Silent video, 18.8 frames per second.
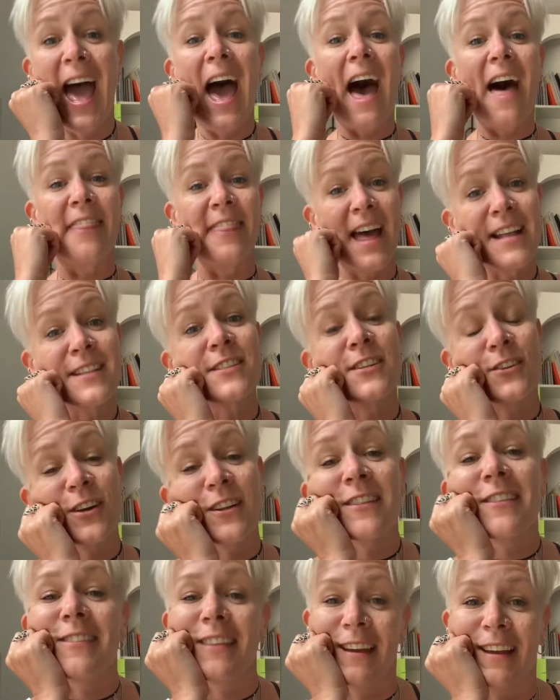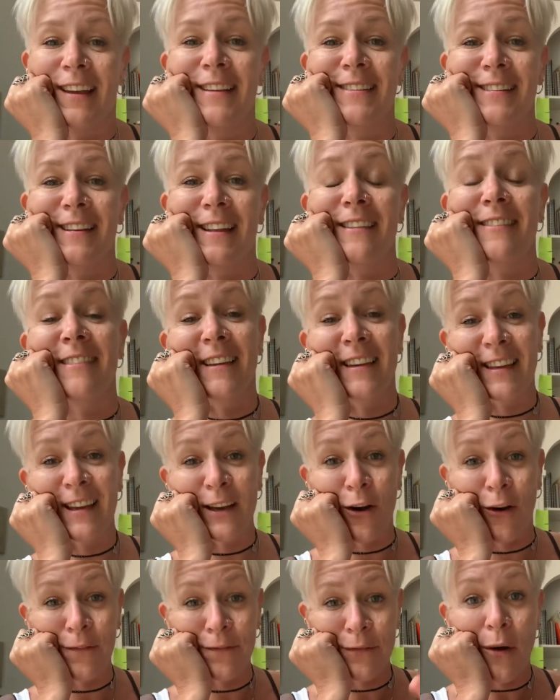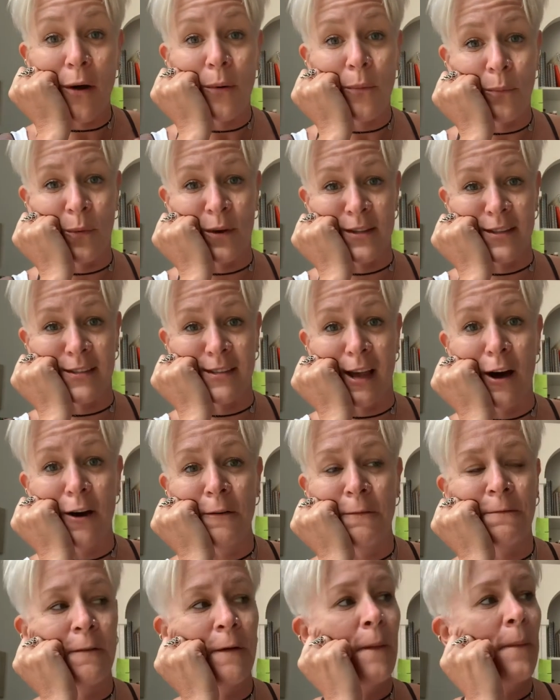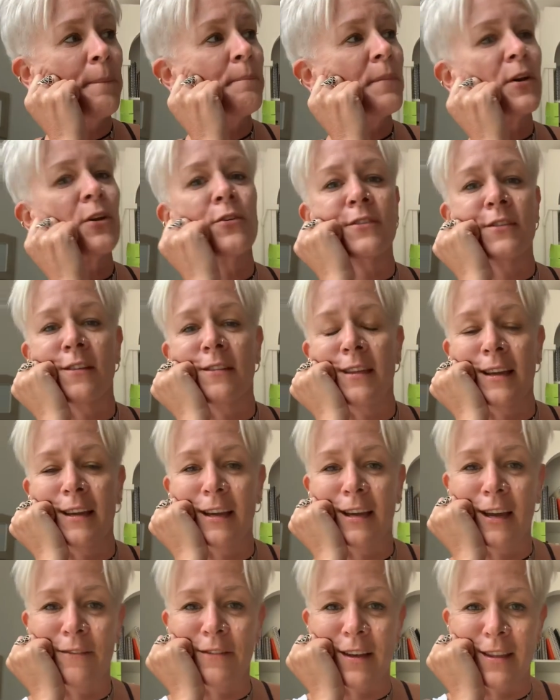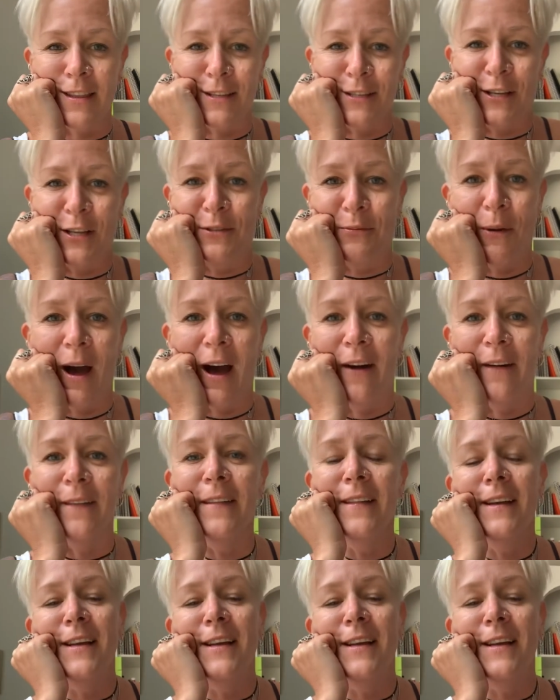And that's a good thing, isn't it? Thinking of oneself, but also thinking of others as well.